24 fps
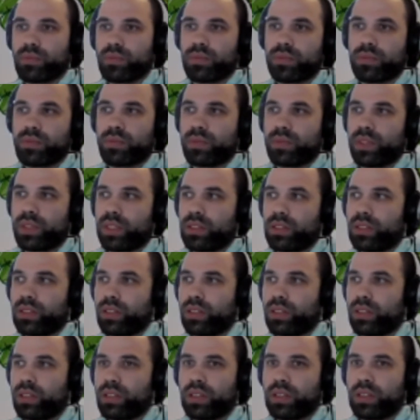
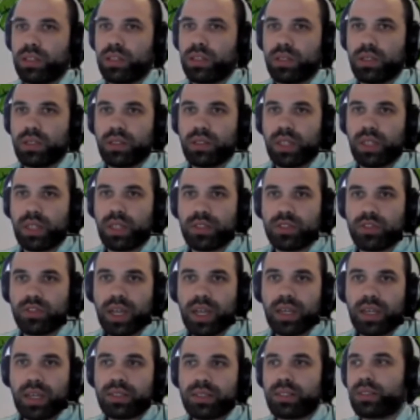the
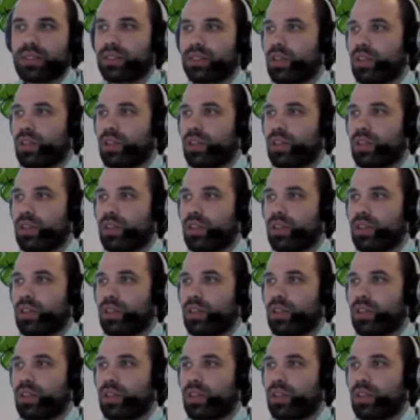address